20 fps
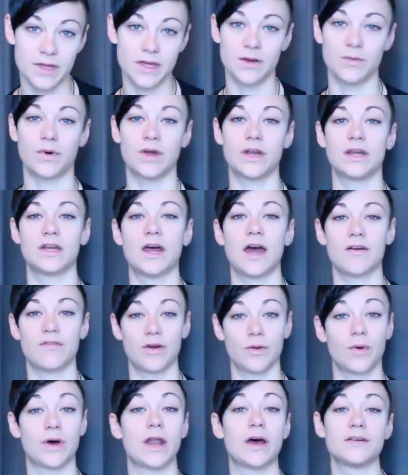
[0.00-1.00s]
He wanted
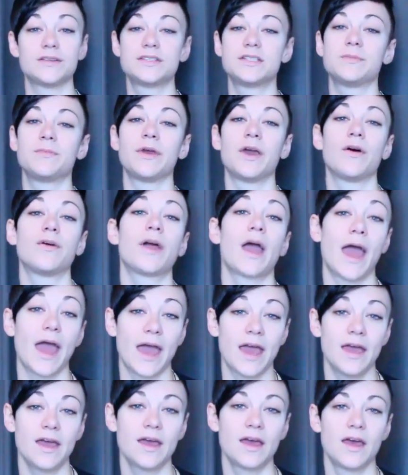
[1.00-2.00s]
everyone else to be
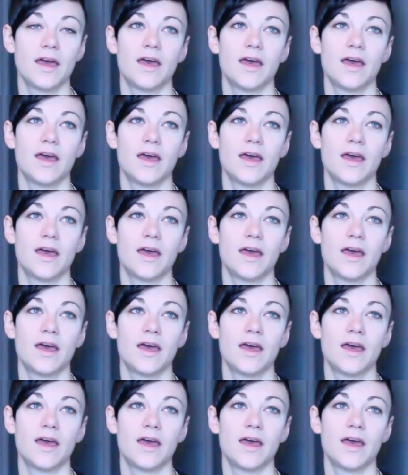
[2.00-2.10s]
okay.